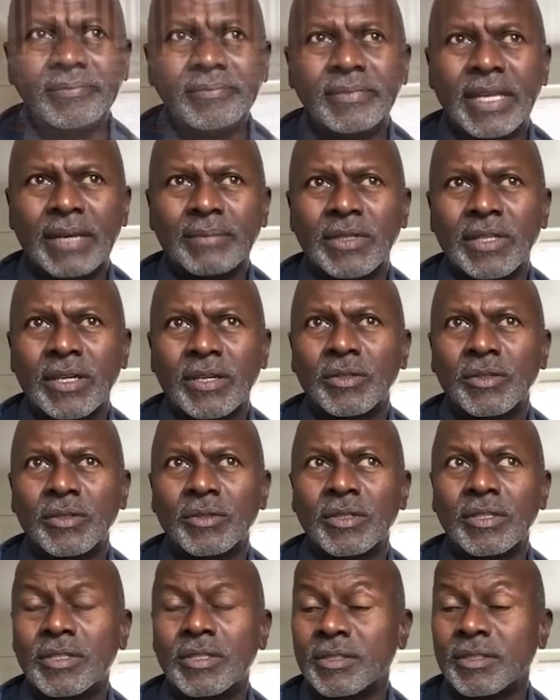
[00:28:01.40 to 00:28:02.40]
I'm hearing you.
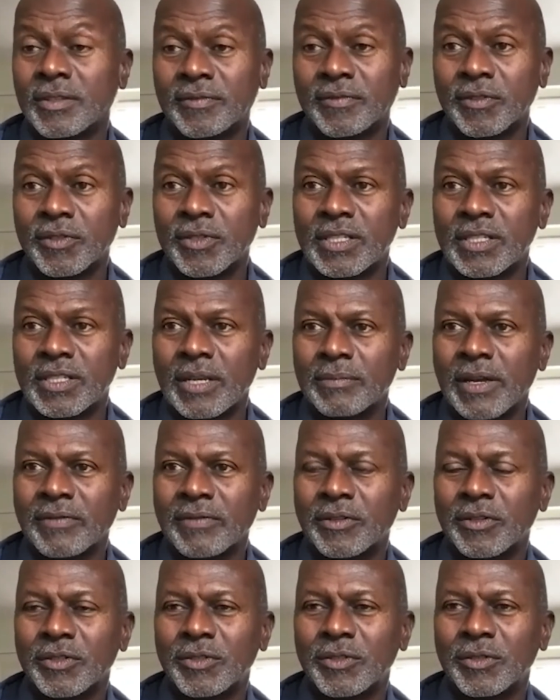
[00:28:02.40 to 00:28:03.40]
This is the first time I've
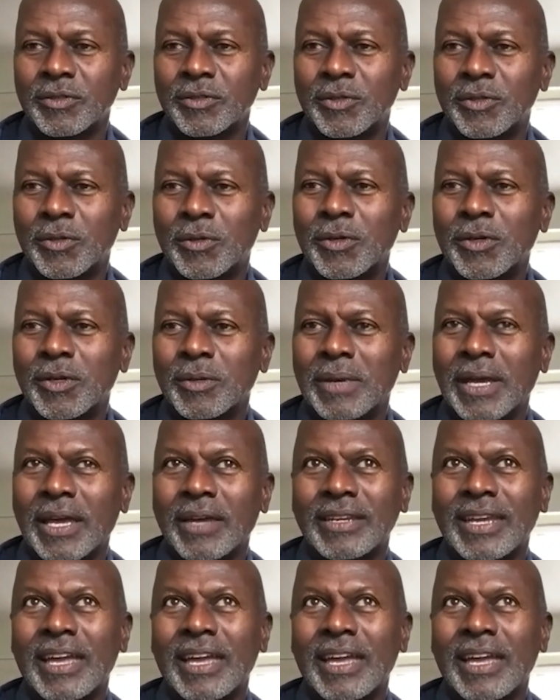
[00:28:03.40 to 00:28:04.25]
heard you talk about